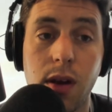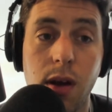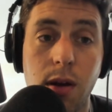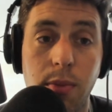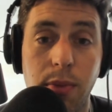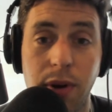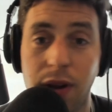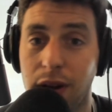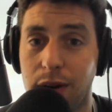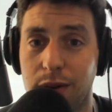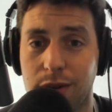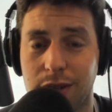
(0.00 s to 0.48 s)

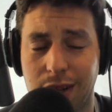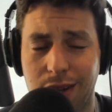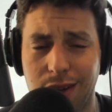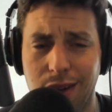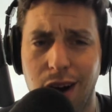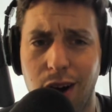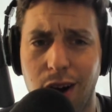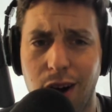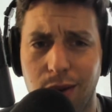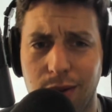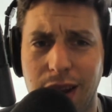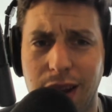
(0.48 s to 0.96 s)
But it was like,
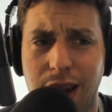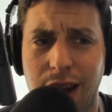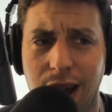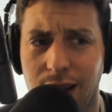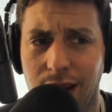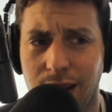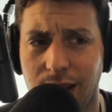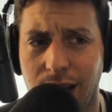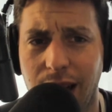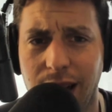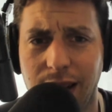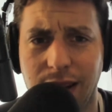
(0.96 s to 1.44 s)
oh, yeah,
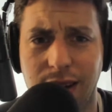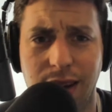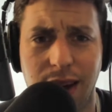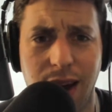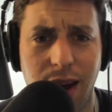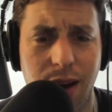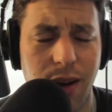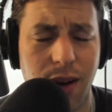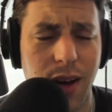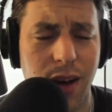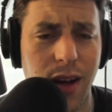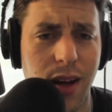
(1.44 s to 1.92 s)
heck
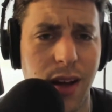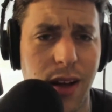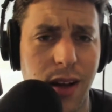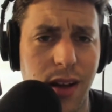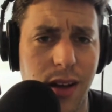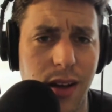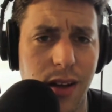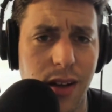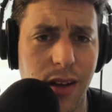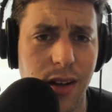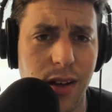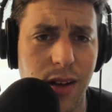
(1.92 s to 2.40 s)
yeah.
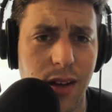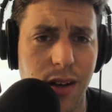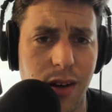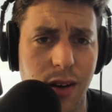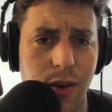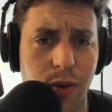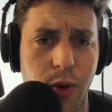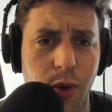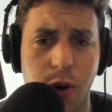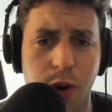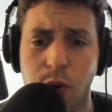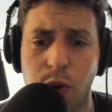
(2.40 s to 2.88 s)

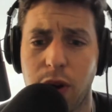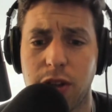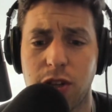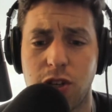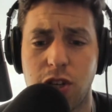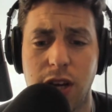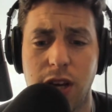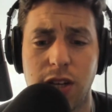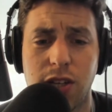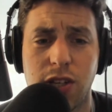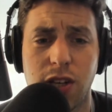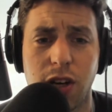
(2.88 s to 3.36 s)
We won the
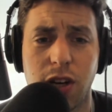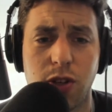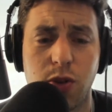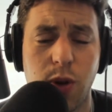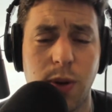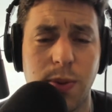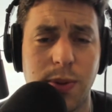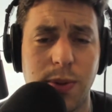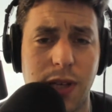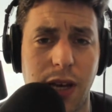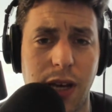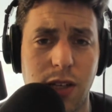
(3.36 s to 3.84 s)
Chase Young
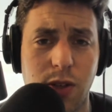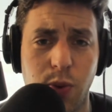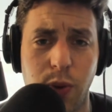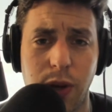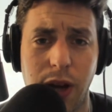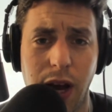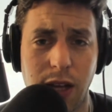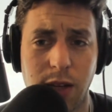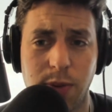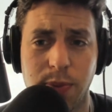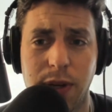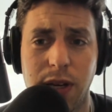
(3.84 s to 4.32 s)
sweepstakes. We
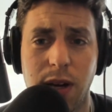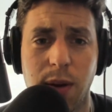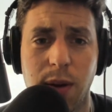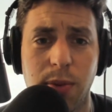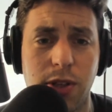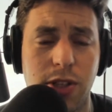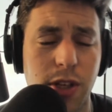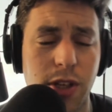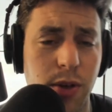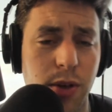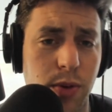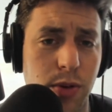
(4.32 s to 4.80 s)
got to be
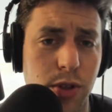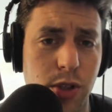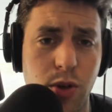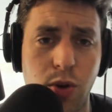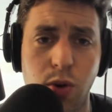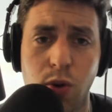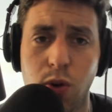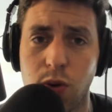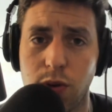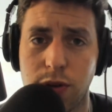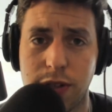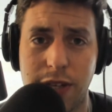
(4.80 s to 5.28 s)
number two. It's
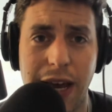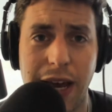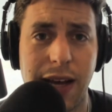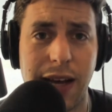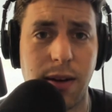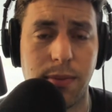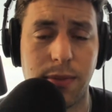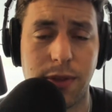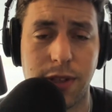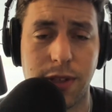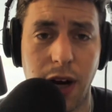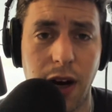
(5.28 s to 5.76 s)
cool. Take
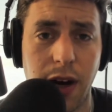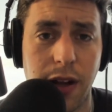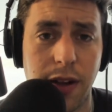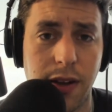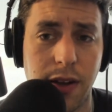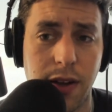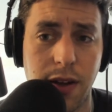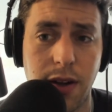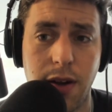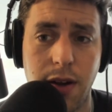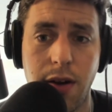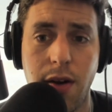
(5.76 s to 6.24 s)
him. Done.
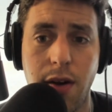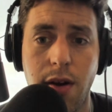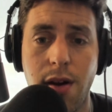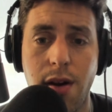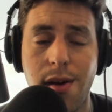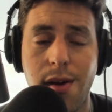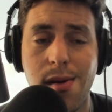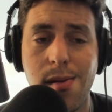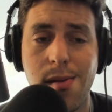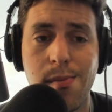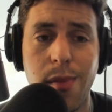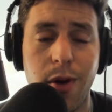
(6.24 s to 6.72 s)

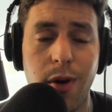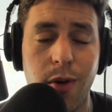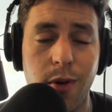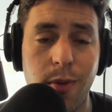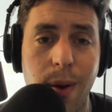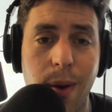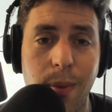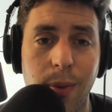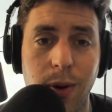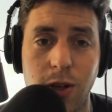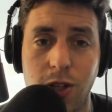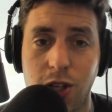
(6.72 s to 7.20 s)
But
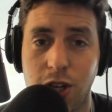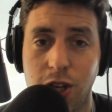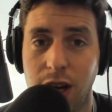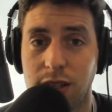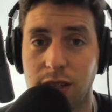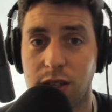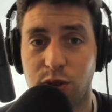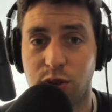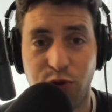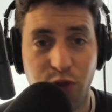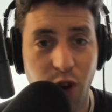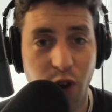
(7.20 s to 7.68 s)
remember,
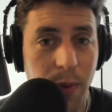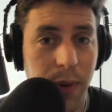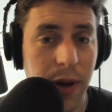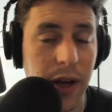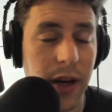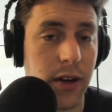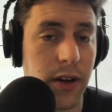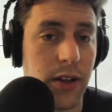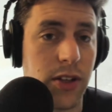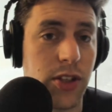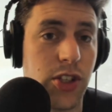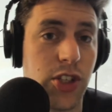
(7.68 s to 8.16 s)
Chase is from
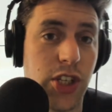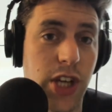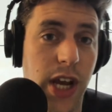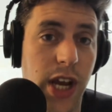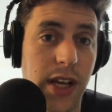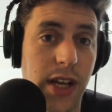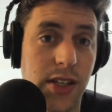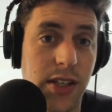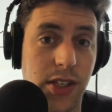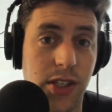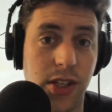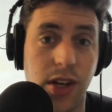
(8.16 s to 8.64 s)
here.
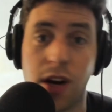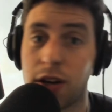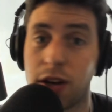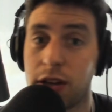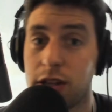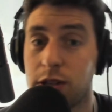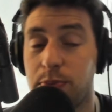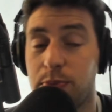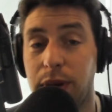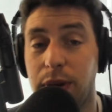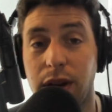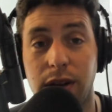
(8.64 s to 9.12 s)
Chase Young
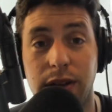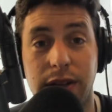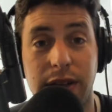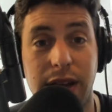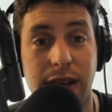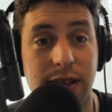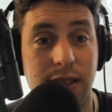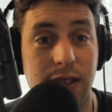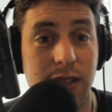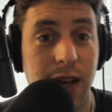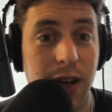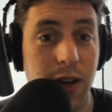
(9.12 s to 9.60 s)
has been on
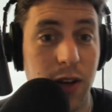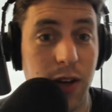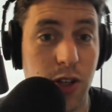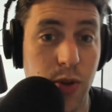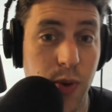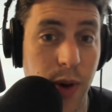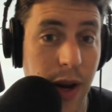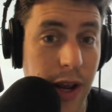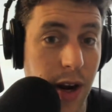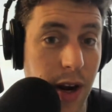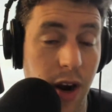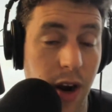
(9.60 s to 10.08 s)
Dan Snyder's
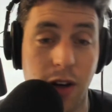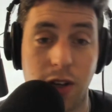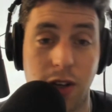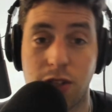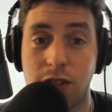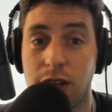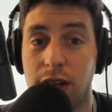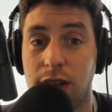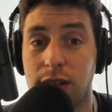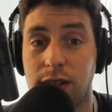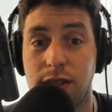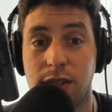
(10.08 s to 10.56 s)
radar
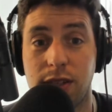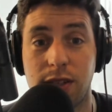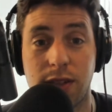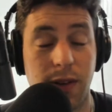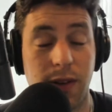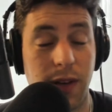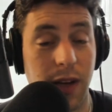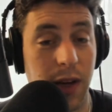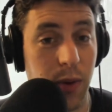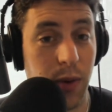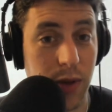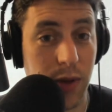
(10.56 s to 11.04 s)
since
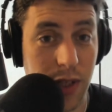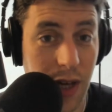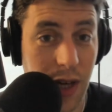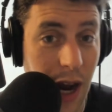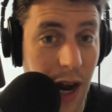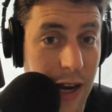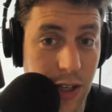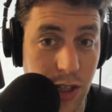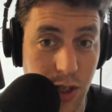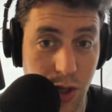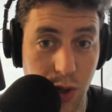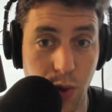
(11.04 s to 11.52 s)
he was in
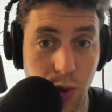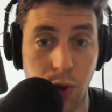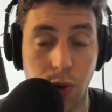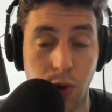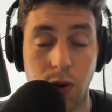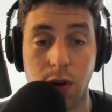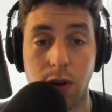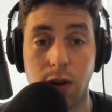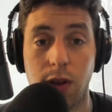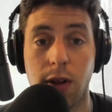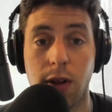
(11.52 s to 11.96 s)
high school.